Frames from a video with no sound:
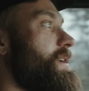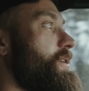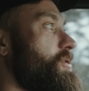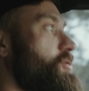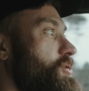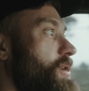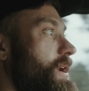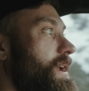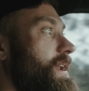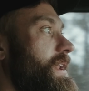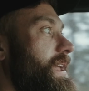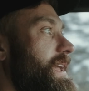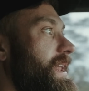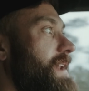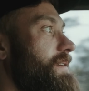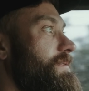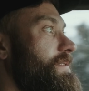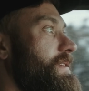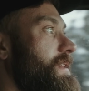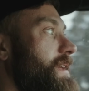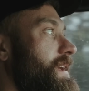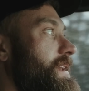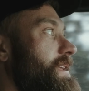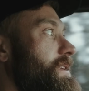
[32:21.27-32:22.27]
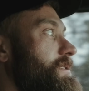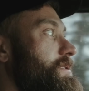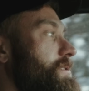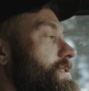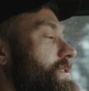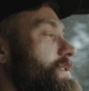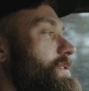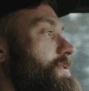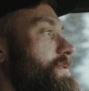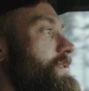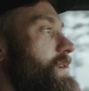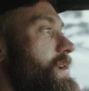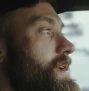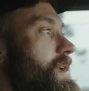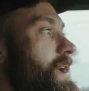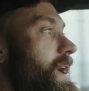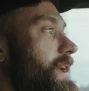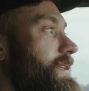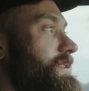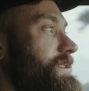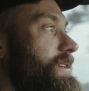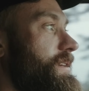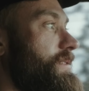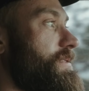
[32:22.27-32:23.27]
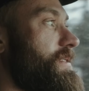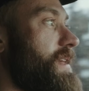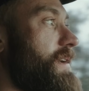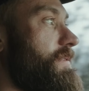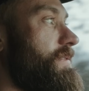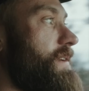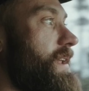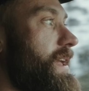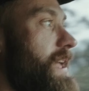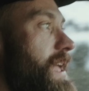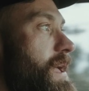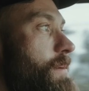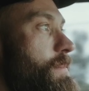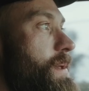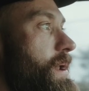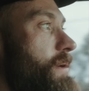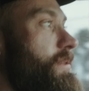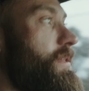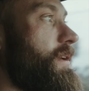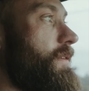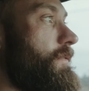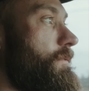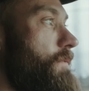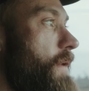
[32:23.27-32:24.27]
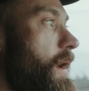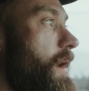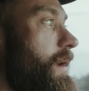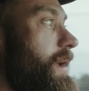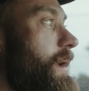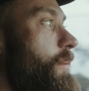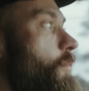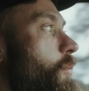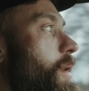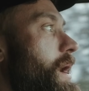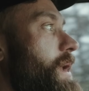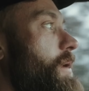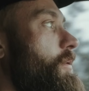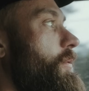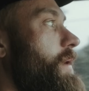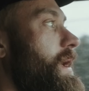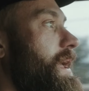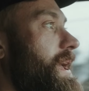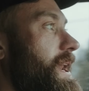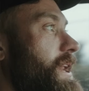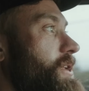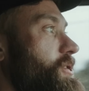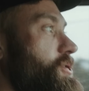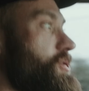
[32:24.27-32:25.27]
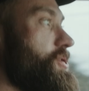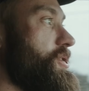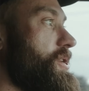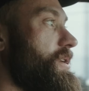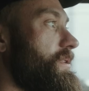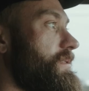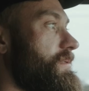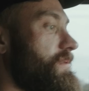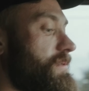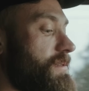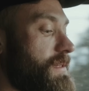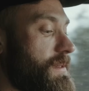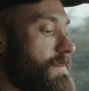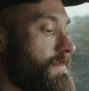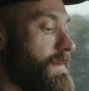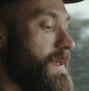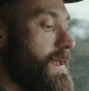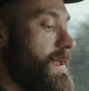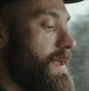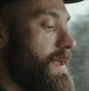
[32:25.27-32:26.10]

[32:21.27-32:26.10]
training and everything I need to do until seven a m And I was like, fuck, I'm wide awake and I just couldn't sleep.